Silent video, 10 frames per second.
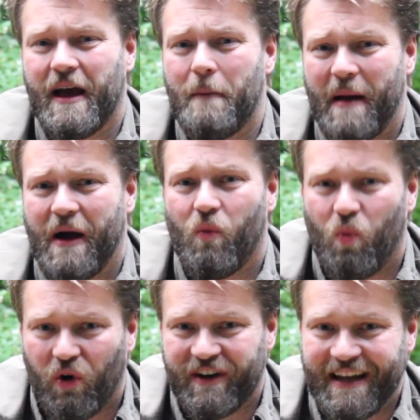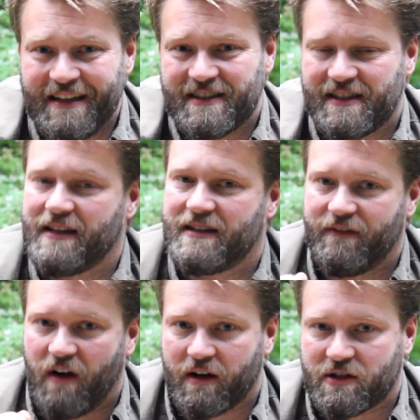about what
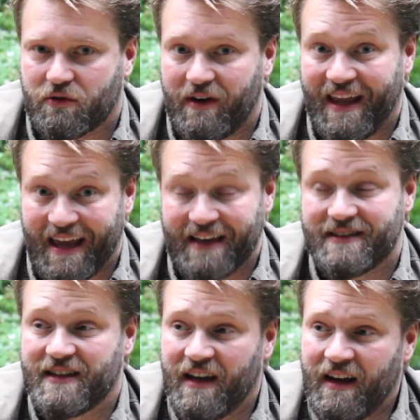instinctive archery is.